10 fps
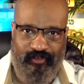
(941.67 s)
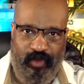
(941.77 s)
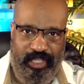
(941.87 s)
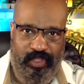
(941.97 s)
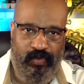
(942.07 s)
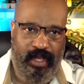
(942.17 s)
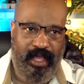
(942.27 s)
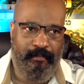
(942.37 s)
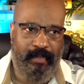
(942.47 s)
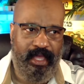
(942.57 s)
for you.
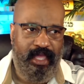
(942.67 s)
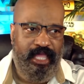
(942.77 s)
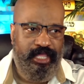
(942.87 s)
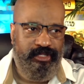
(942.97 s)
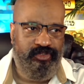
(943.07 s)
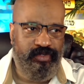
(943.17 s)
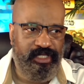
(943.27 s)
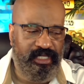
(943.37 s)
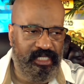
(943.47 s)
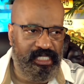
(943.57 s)

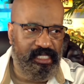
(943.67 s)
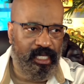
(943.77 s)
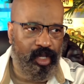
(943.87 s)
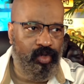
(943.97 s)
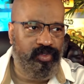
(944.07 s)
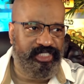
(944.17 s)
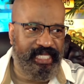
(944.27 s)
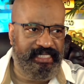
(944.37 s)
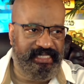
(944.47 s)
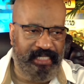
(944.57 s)
During the
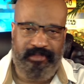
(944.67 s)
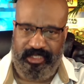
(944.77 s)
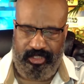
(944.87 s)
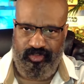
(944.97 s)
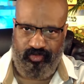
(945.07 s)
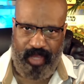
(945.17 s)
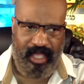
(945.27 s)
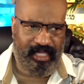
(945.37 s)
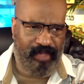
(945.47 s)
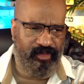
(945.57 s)
O.J. Simpson
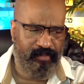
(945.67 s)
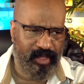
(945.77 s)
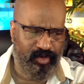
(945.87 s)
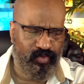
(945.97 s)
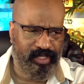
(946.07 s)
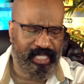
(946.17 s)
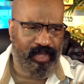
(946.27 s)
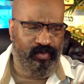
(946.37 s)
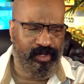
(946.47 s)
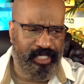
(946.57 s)
trial, I remember when they
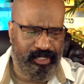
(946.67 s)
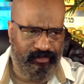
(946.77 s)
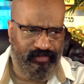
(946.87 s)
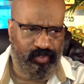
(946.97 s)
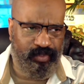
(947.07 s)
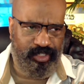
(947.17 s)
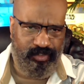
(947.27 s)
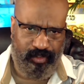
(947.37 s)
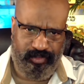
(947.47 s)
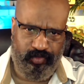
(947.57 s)
were interviewing, you
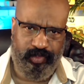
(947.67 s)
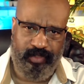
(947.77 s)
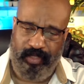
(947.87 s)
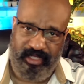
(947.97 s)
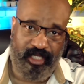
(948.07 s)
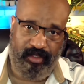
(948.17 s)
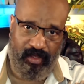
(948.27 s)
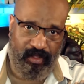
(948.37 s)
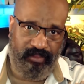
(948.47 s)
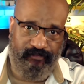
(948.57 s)
know, doing what they
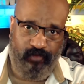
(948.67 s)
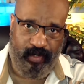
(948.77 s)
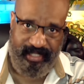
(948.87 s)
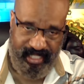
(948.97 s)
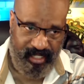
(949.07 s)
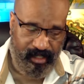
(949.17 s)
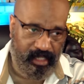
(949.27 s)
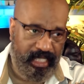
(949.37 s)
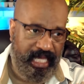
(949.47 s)
call the voir dire,